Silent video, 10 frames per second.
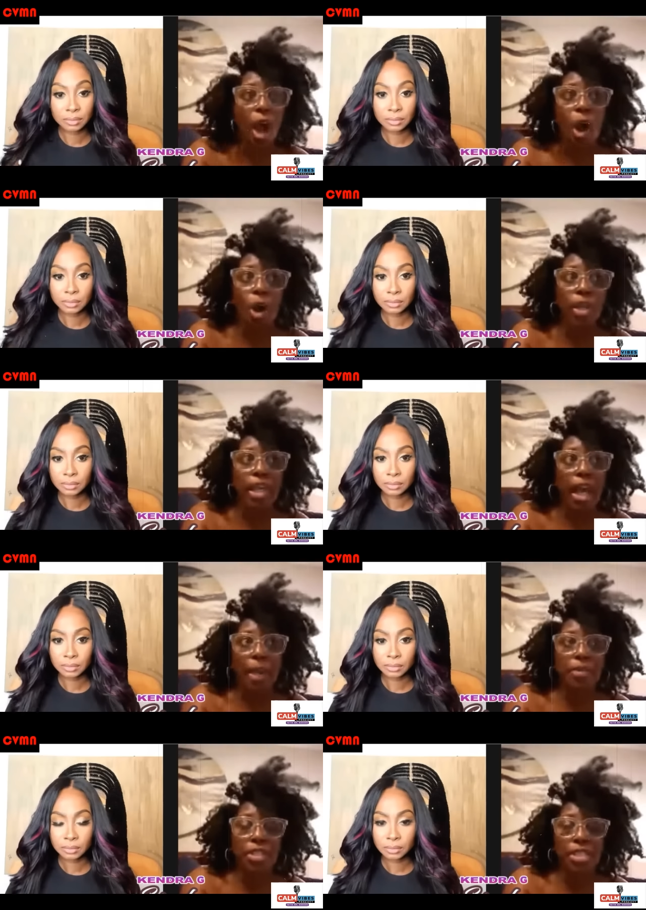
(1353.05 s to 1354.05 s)
Speaker 1: all the
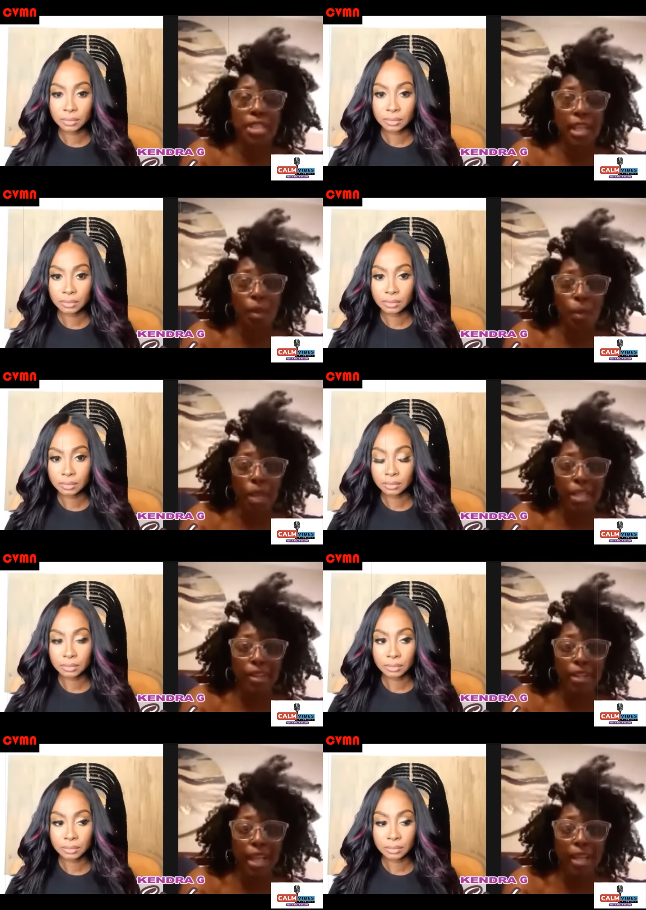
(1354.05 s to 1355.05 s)
options that I want.
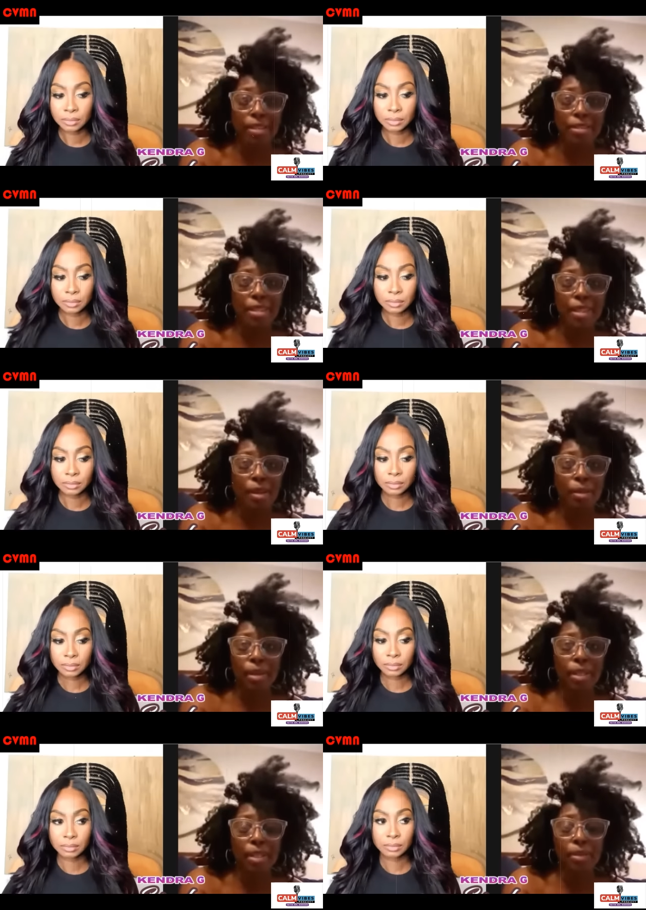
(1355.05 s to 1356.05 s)
They're not, you
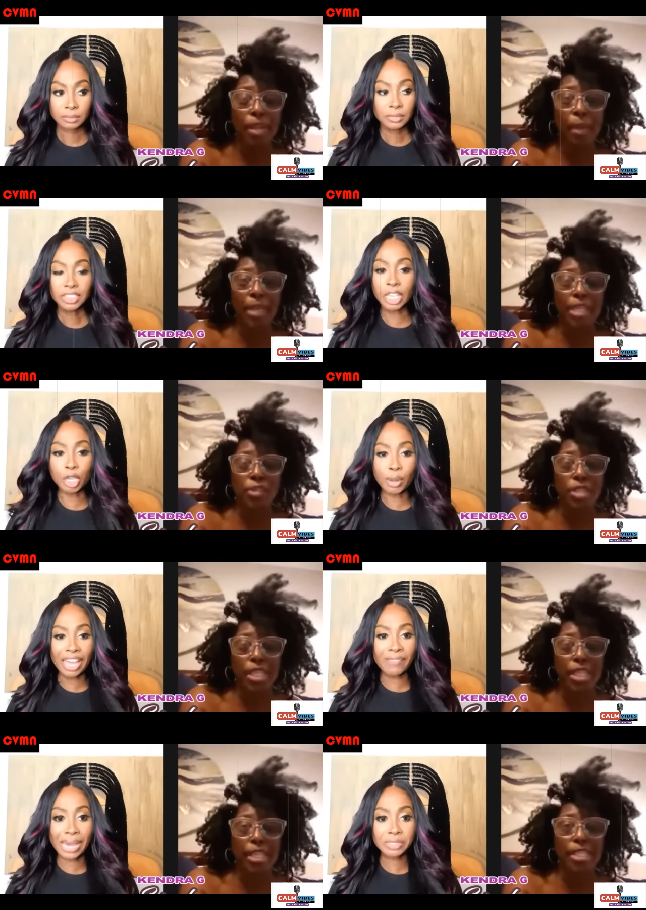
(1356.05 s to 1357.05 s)
know, what
Speaker 2: I'm
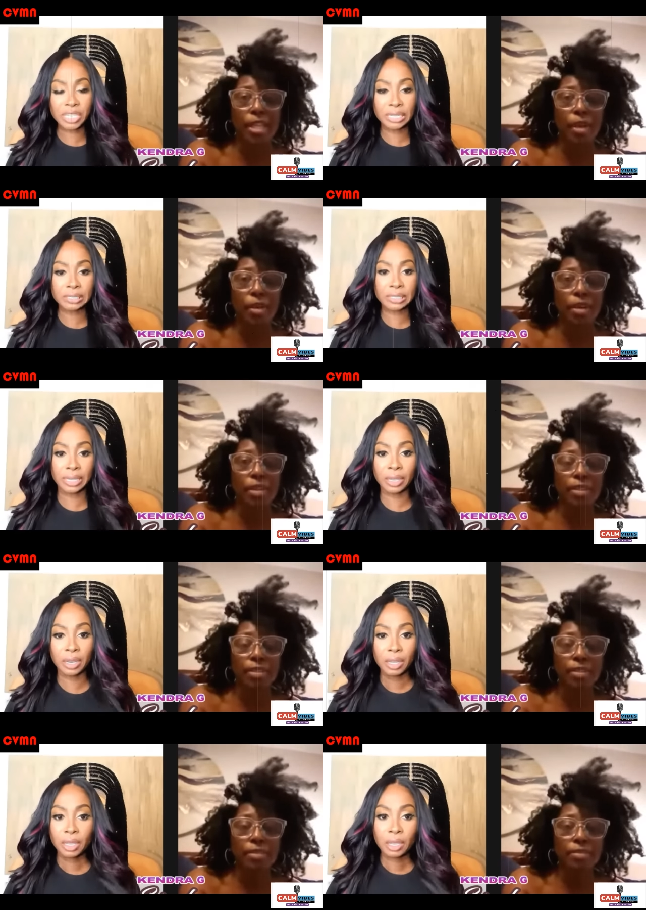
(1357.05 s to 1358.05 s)
interested in. So.
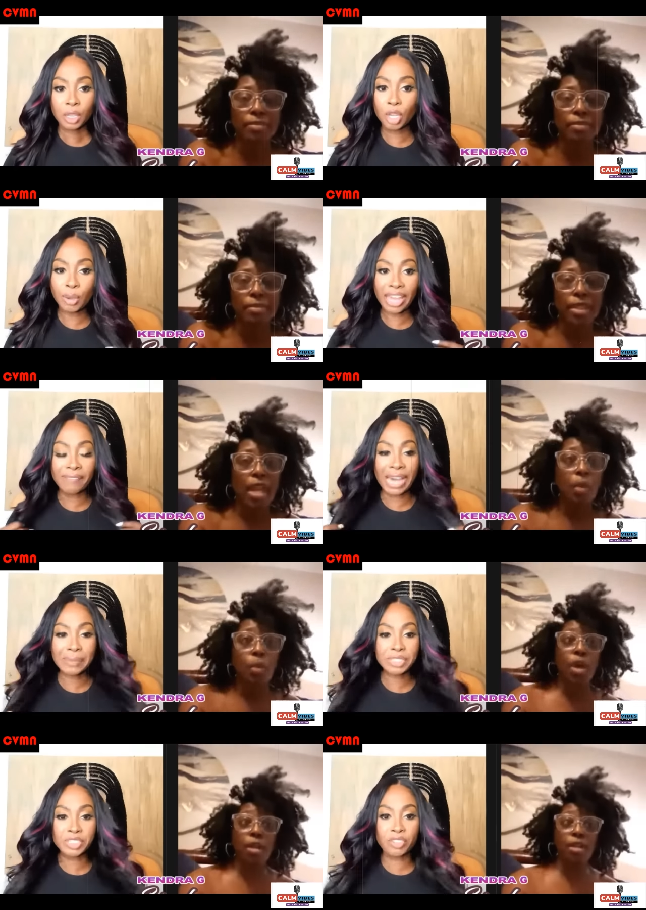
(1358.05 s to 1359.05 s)
You don't have
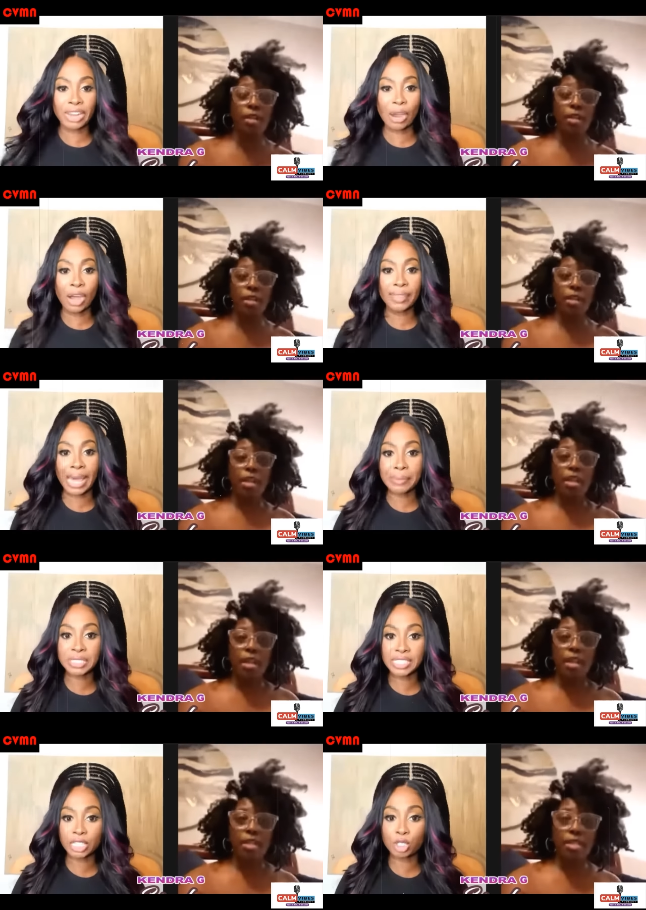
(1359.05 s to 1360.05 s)
options. They're not all the
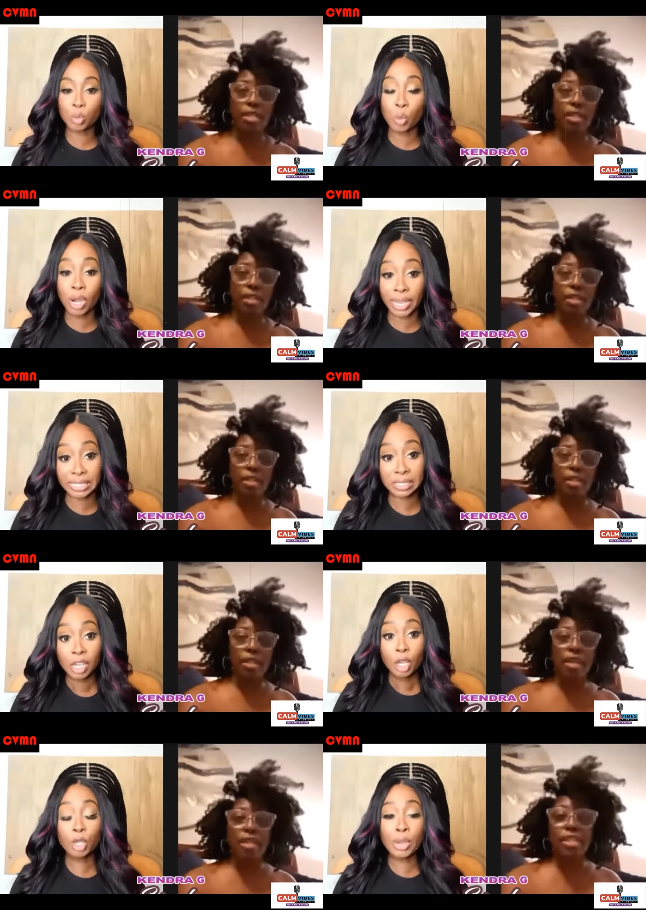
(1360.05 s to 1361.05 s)
options that you want.
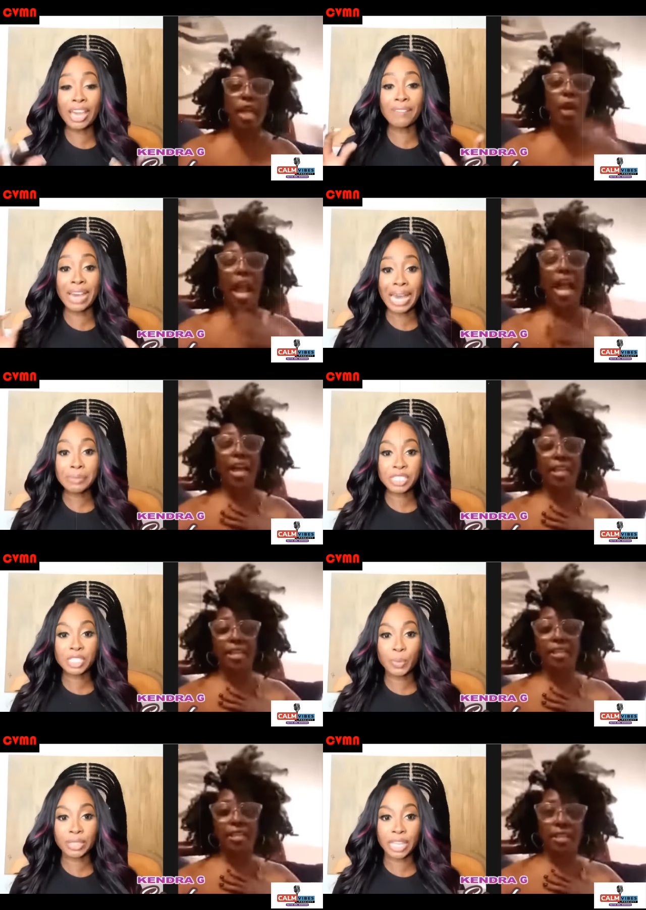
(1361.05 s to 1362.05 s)
You have
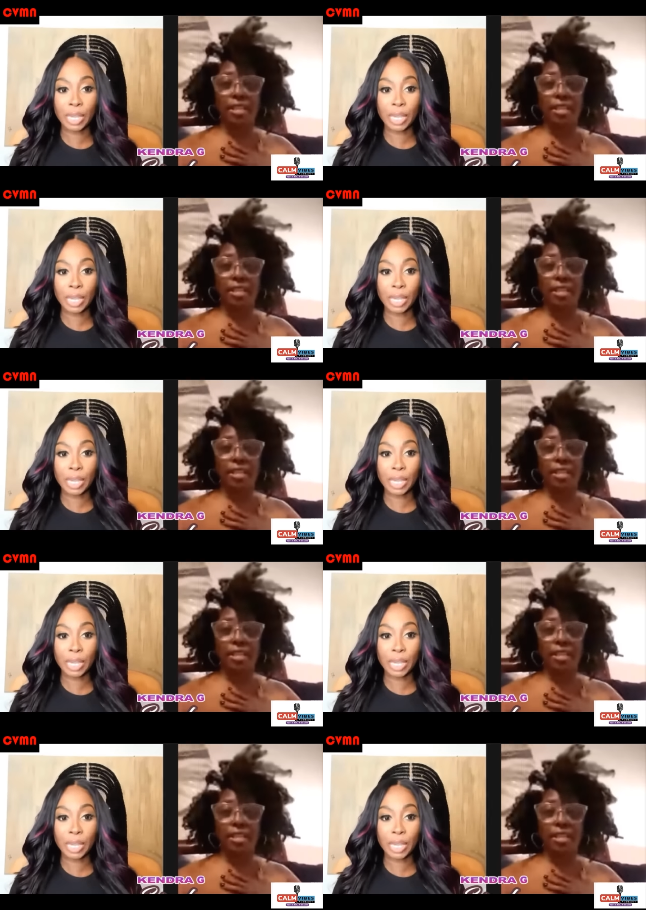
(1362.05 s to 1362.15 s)
options, but they